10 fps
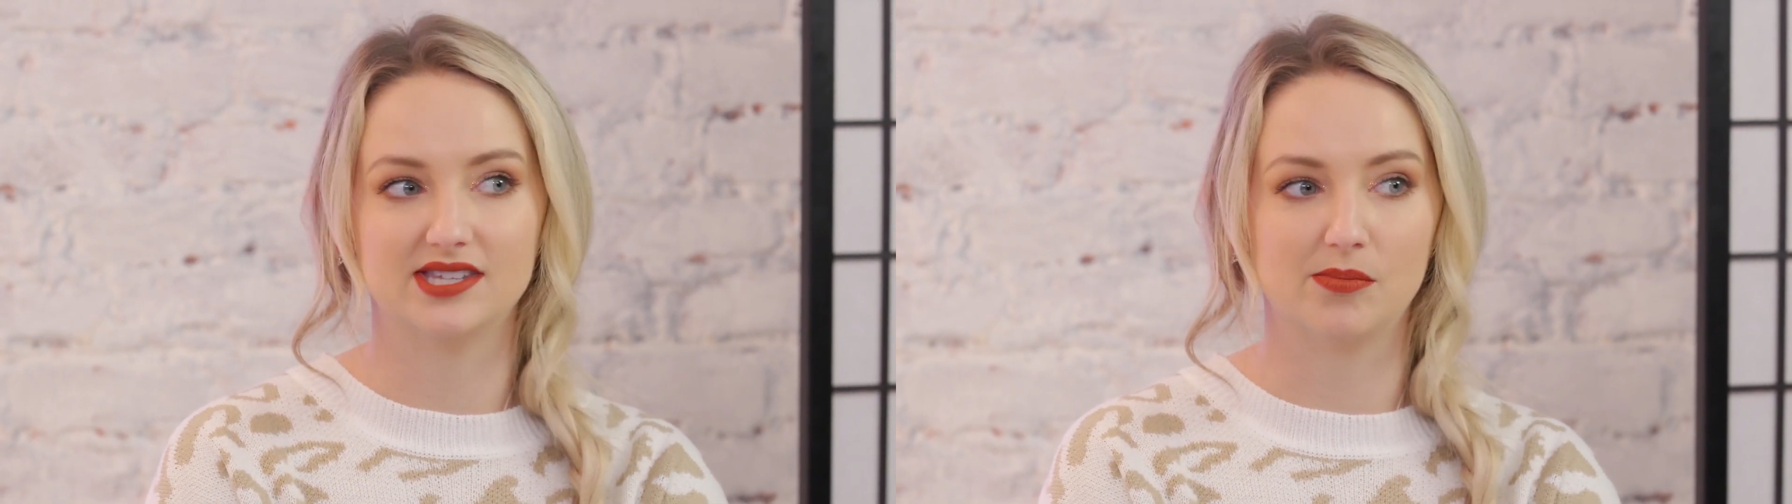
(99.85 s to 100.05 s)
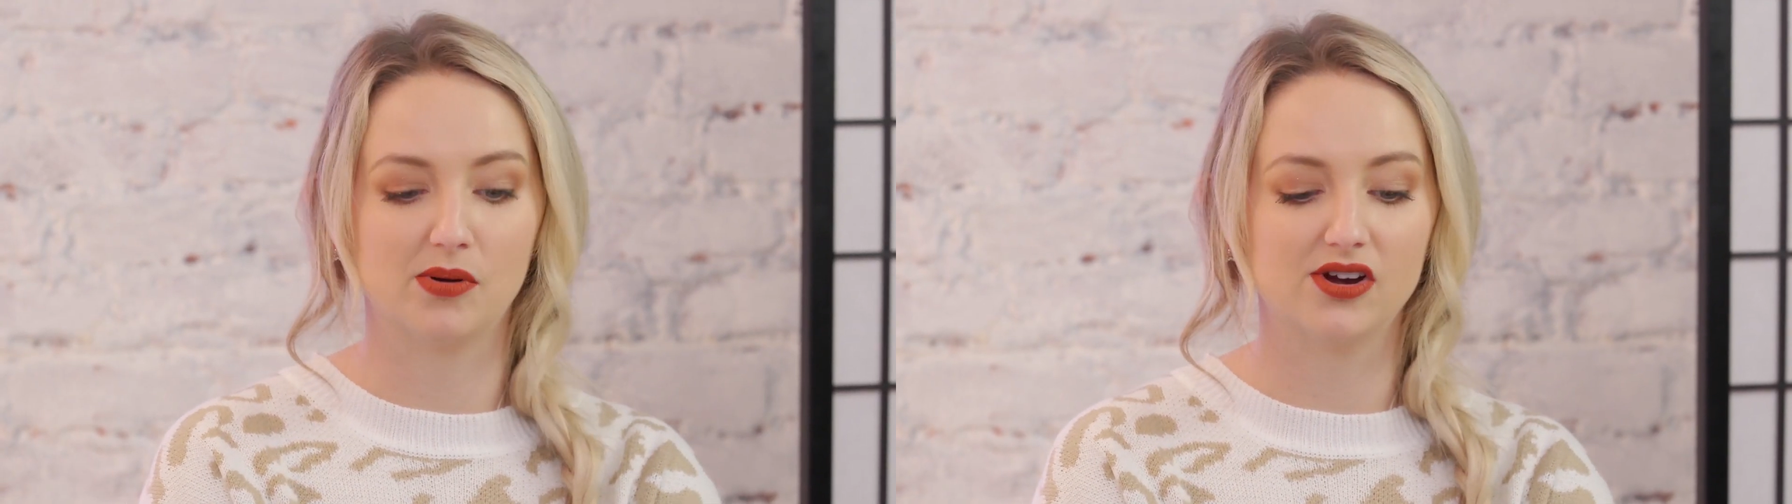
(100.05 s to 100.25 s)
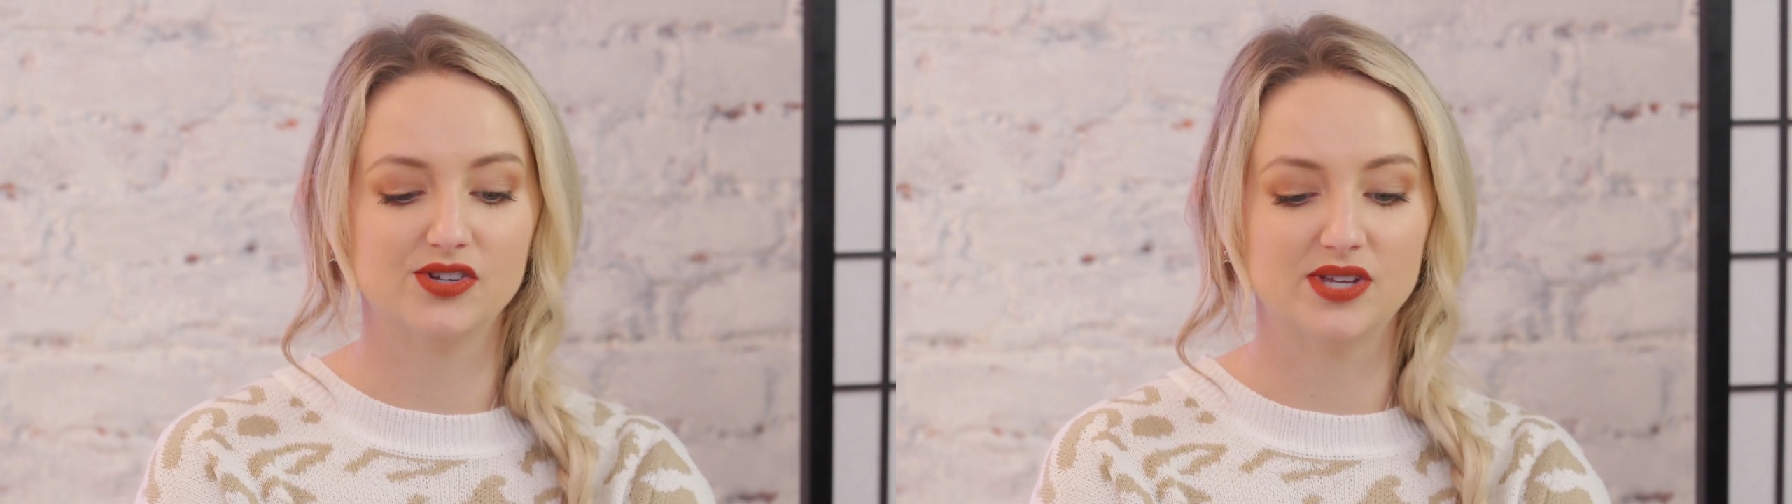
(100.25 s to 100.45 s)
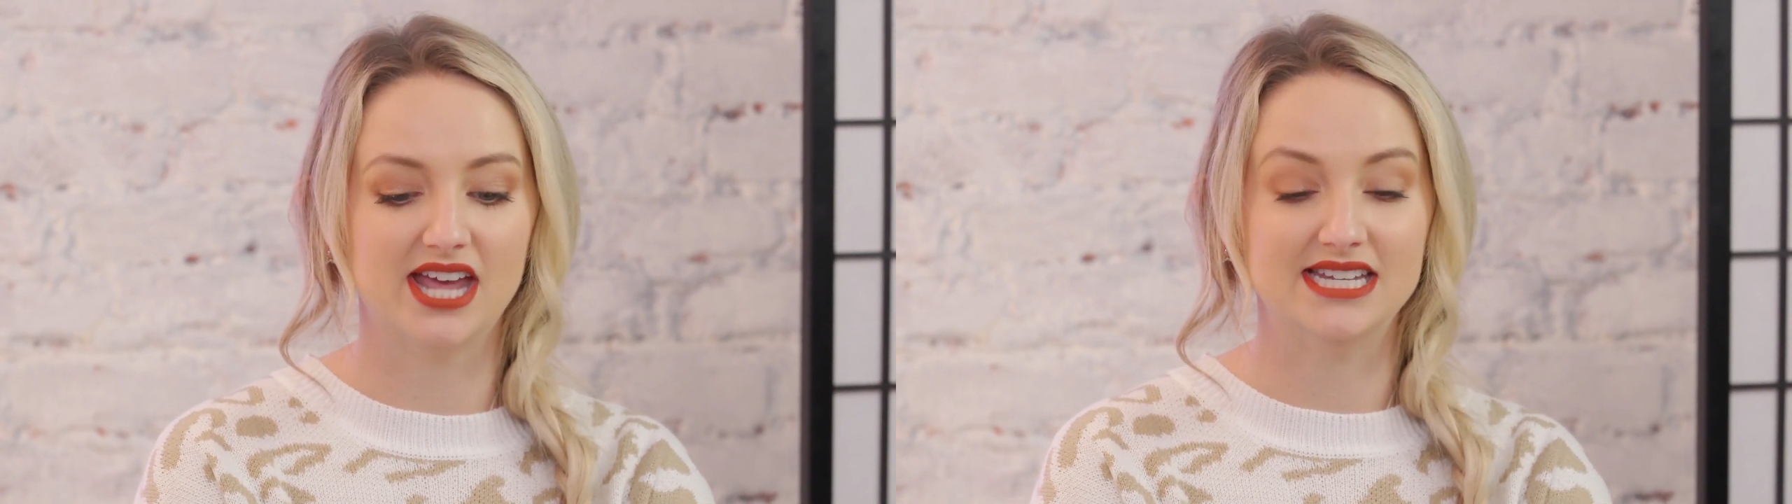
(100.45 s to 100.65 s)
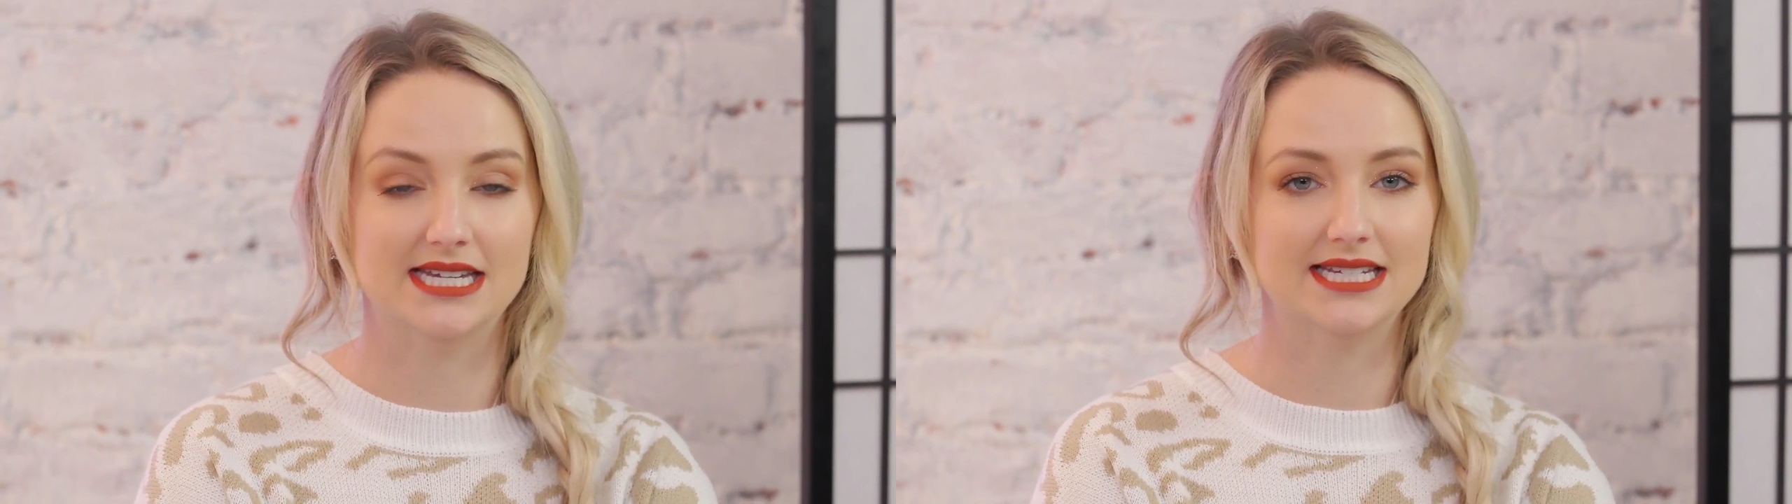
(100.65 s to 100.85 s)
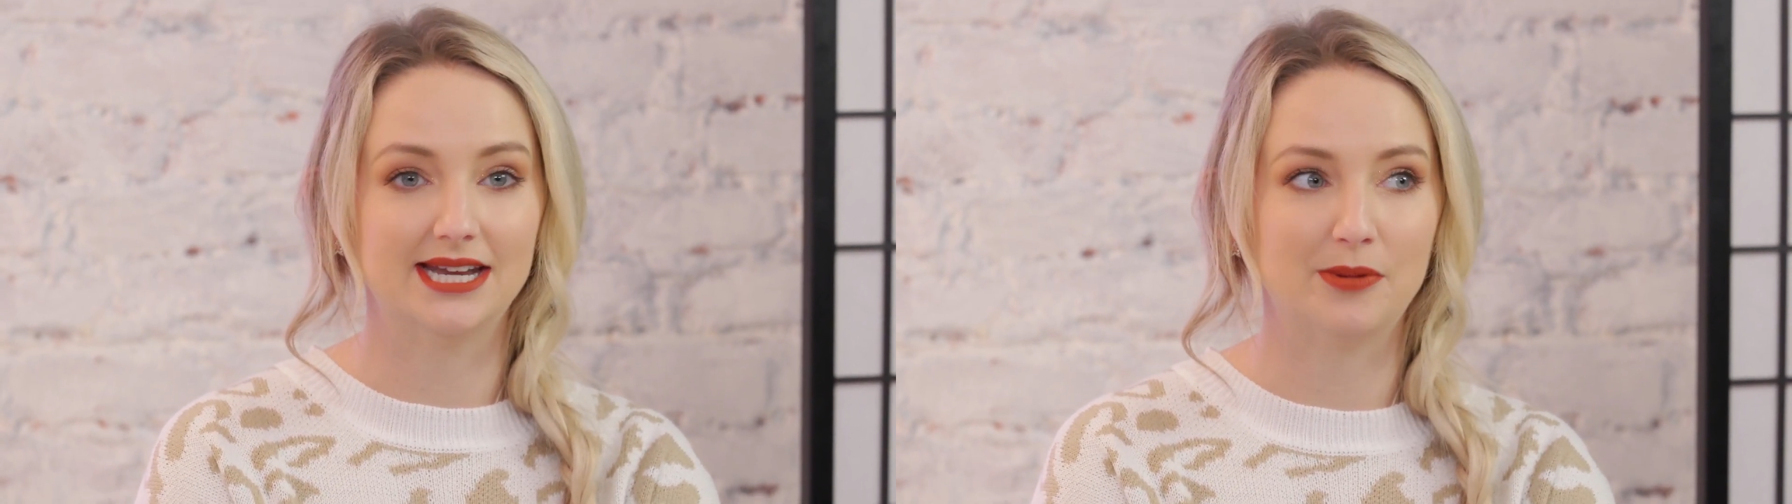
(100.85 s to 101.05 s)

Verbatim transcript: slippers and didn't get